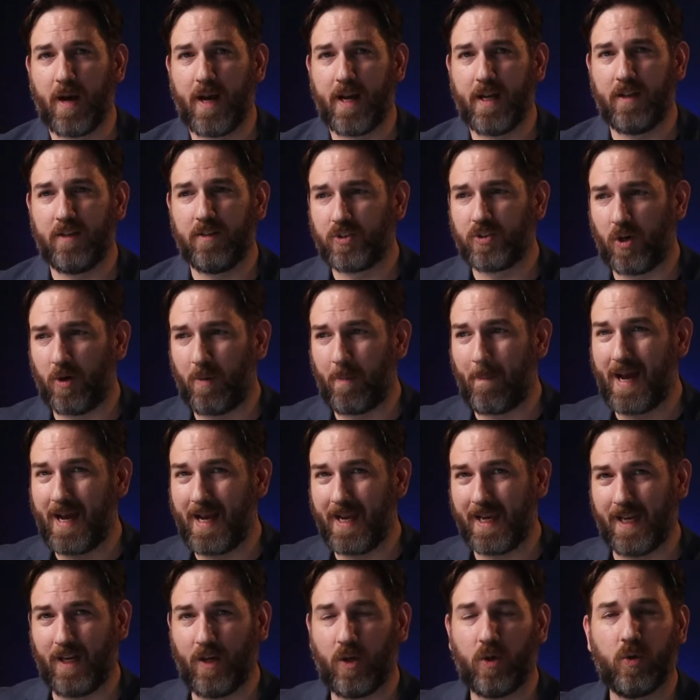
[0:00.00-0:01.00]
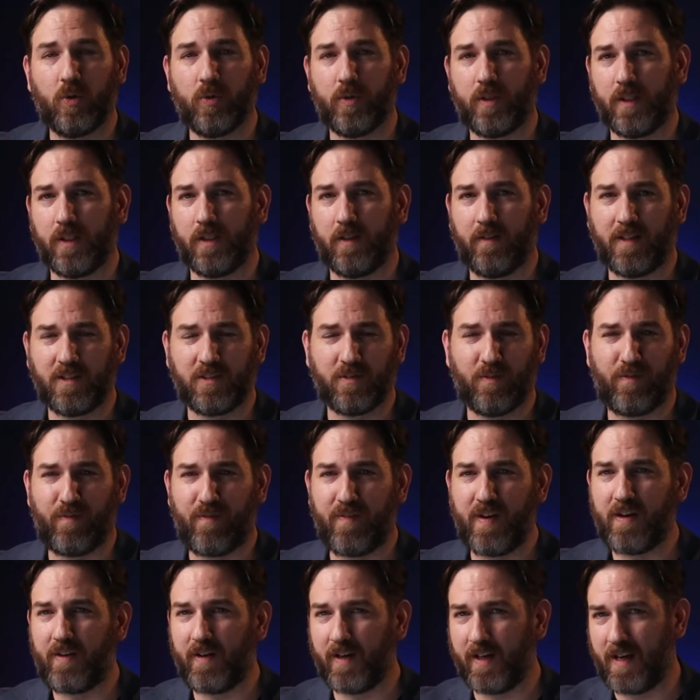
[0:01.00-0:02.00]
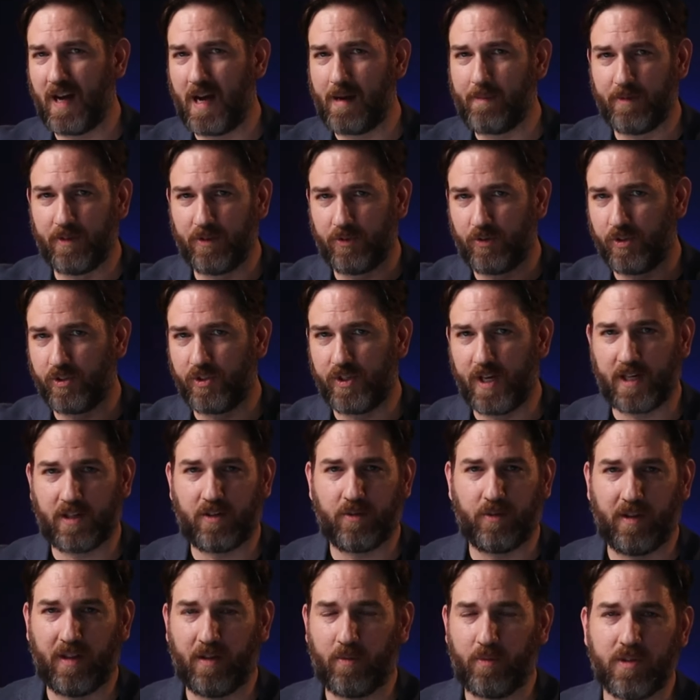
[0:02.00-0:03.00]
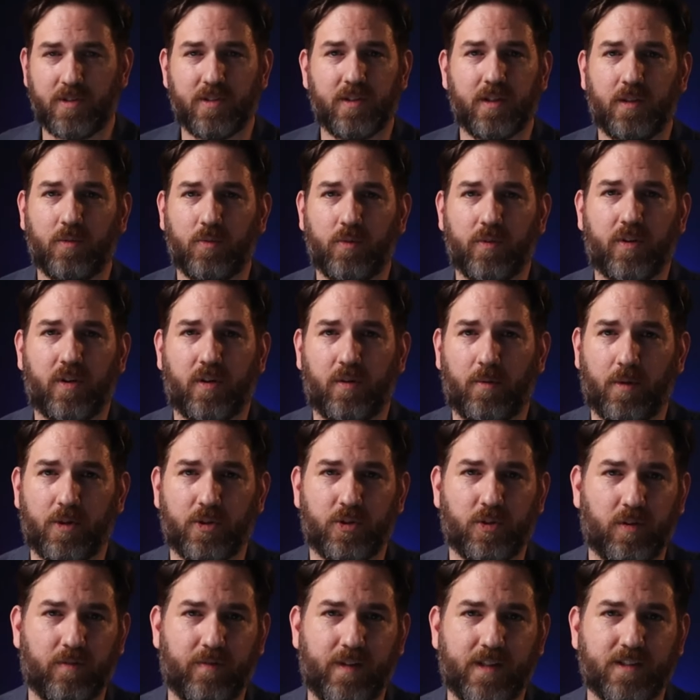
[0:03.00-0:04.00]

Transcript: might start buying and holding. And that's a very common trajectory that we see with commercial